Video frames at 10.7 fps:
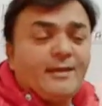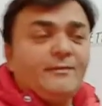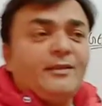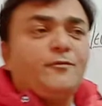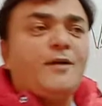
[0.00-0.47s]

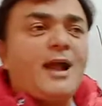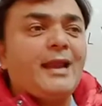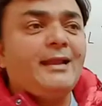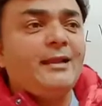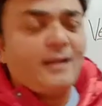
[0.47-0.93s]
with
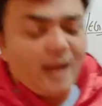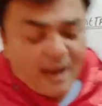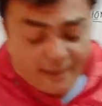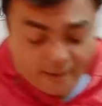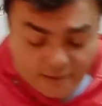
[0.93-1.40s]
5
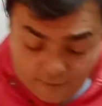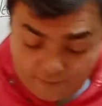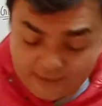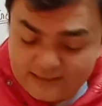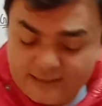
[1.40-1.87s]
kinds
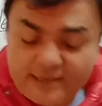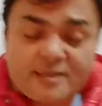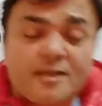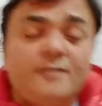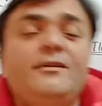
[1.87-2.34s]
of
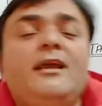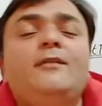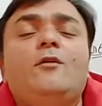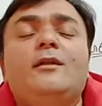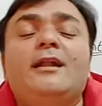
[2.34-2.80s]
vegetation, we had
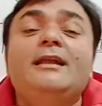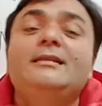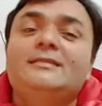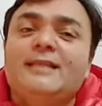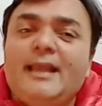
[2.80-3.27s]
already
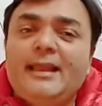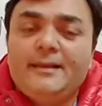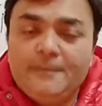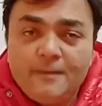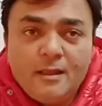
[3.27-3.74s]

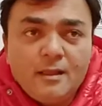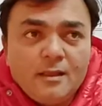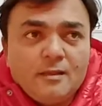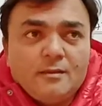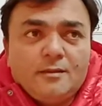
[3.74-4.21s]
seen
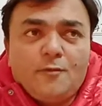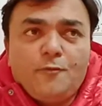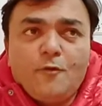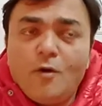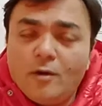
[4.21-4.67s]
the
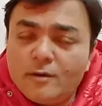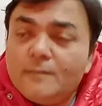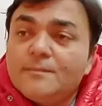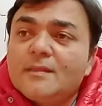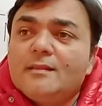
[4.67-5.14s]

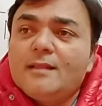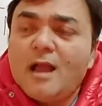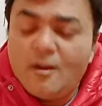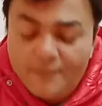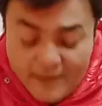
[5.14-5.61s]
4.
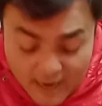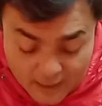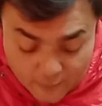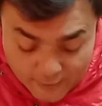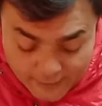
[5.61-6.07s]
Now we
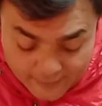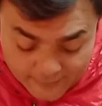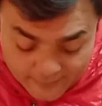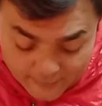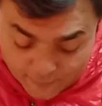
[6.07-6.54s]
are going
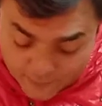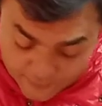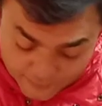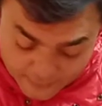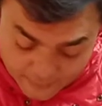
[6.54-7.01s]
with the
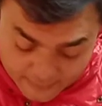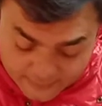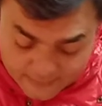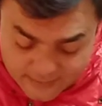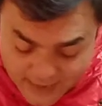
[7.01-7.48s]
5th
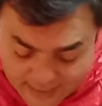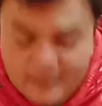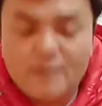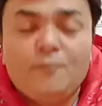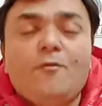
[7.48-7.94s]
one,
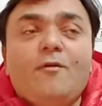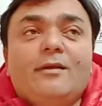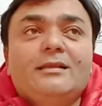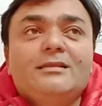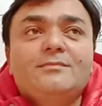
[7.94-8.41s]
tidal
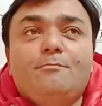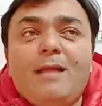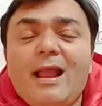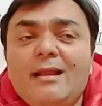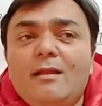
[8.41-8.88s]
forest,
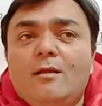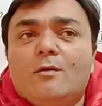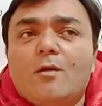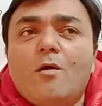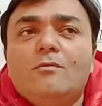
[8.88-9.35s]

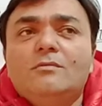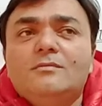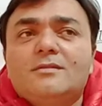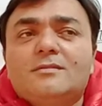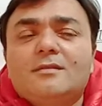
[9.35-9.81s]

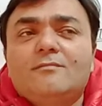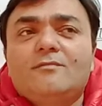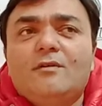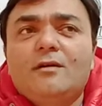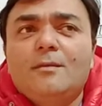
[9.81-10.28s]
mangroves. The
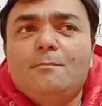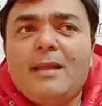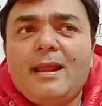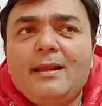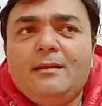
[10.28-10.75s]
word
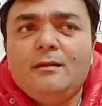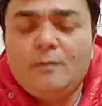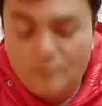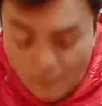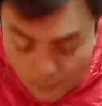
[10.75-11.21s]

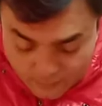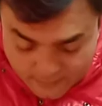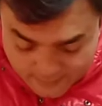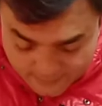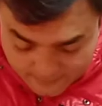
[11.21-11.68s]
mangroves,